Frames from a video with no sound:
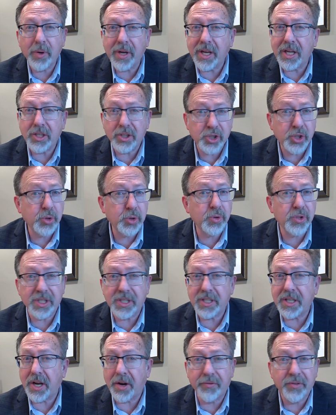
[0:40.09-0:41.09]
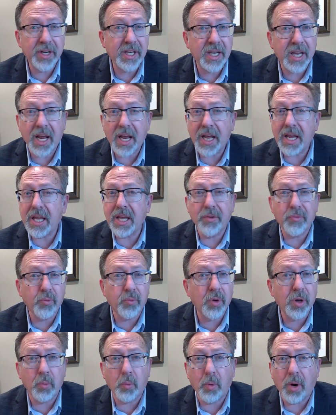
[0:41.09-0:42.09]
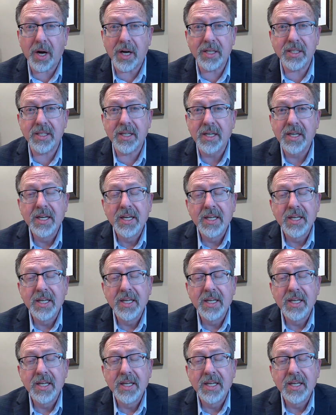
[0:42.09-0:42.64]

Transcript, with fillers: We can choose it every day if we want